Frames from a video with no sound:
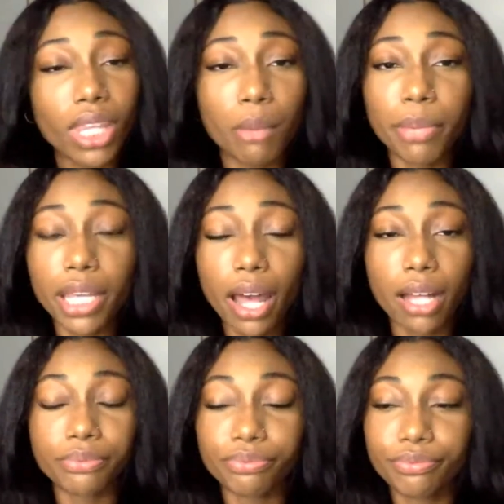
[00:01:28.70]
But
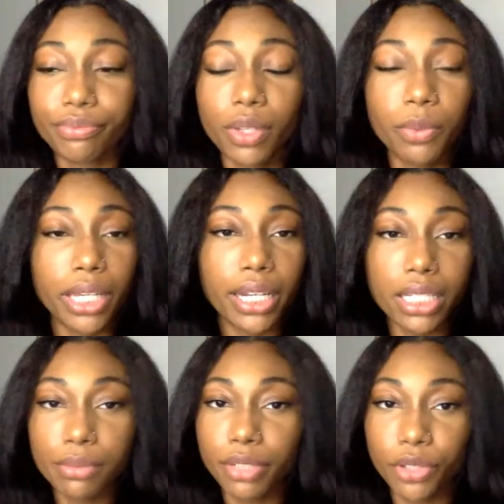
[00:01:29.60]
y'all, we here
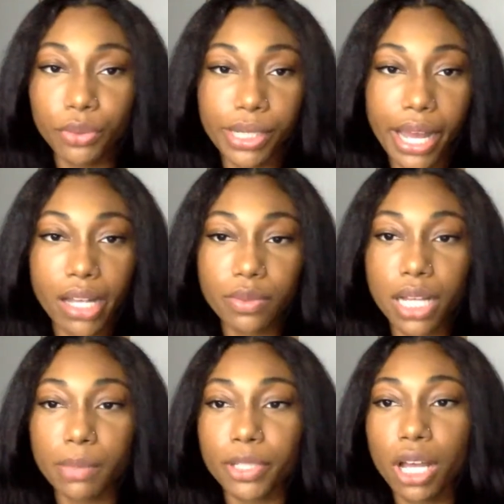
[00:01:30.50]
to review Real
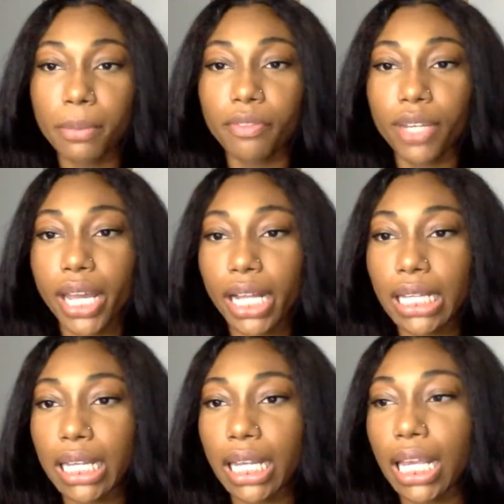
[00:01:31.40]
Housewives of Potomac
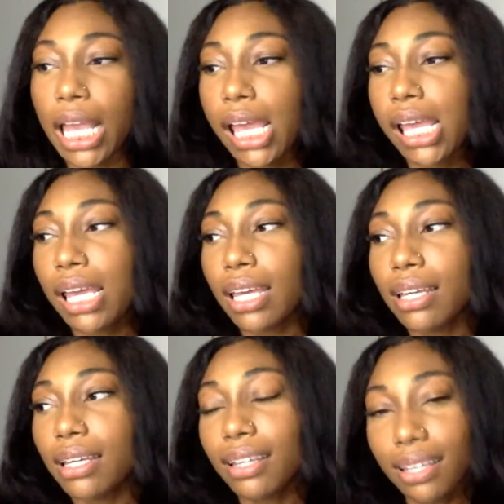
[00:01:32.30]
finale.
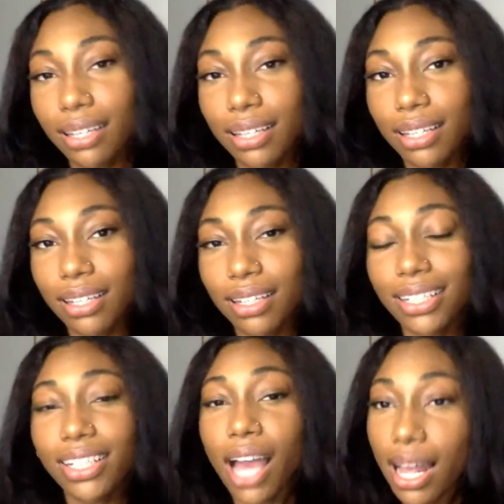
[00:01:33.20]

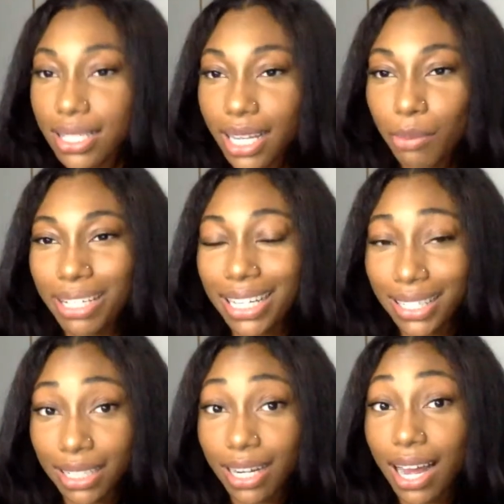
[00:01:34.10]
And y'all tell me in
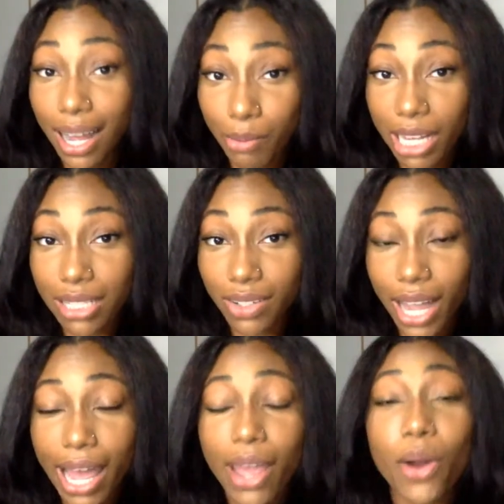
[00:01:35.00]
the comments,
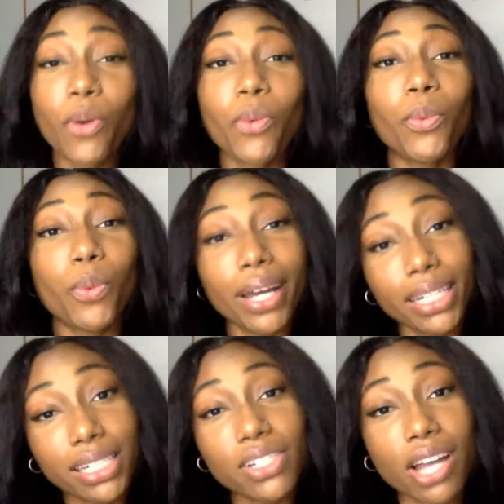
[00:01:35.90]
okay? What
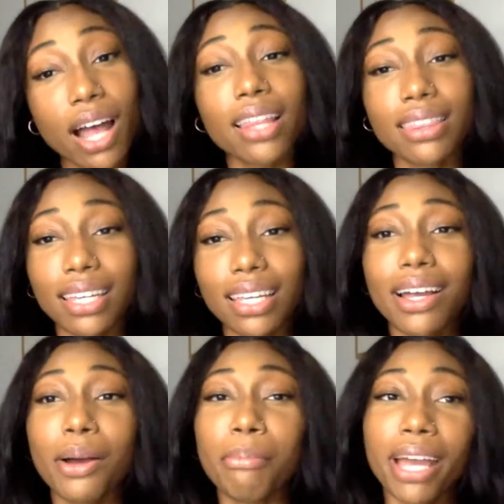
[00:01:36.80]
did y'all think
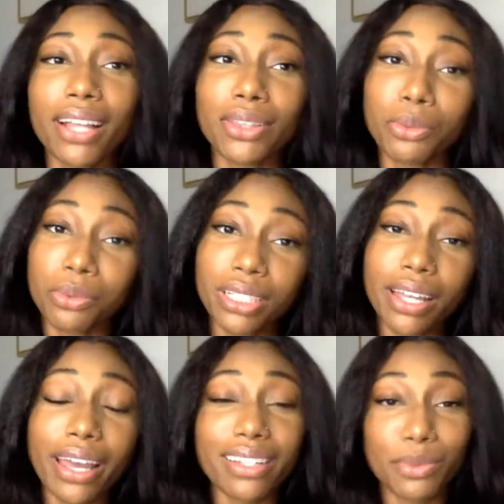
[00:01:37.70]
about the Real
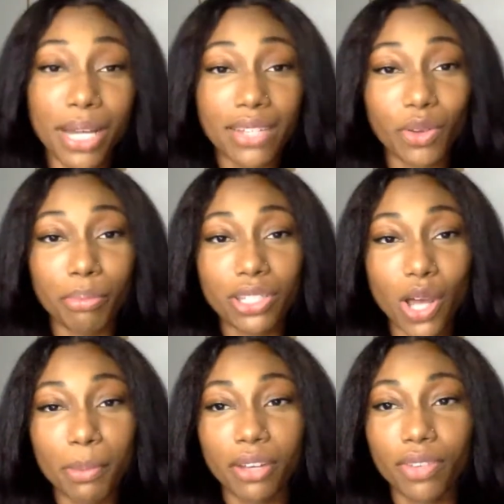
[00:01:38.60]
Housewives of
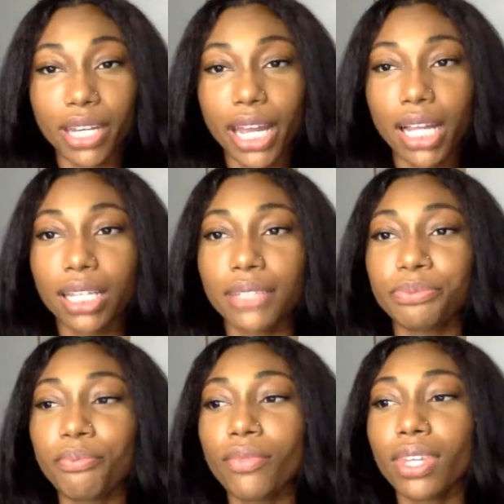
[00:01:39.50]
Potomac finale?
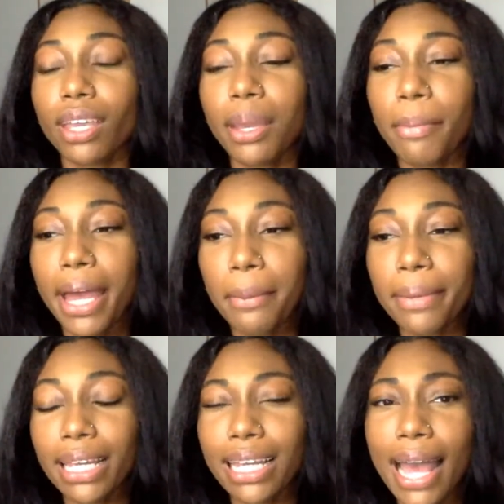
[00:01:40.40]
In my
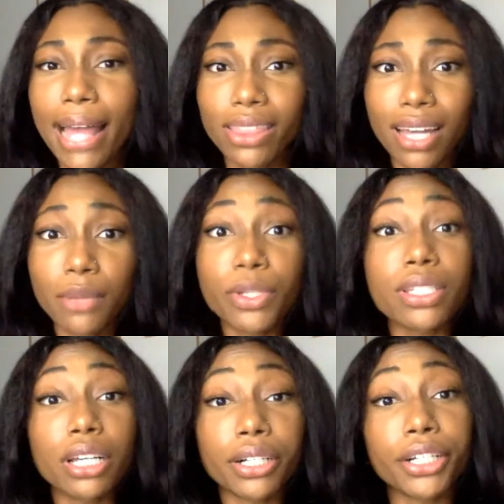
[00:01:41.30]
opinion, I thought it was
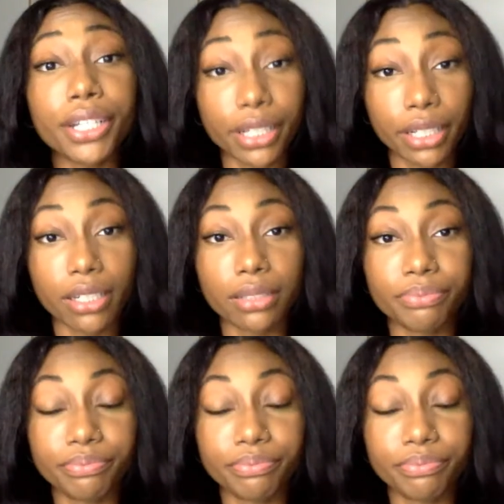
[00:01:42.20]
good.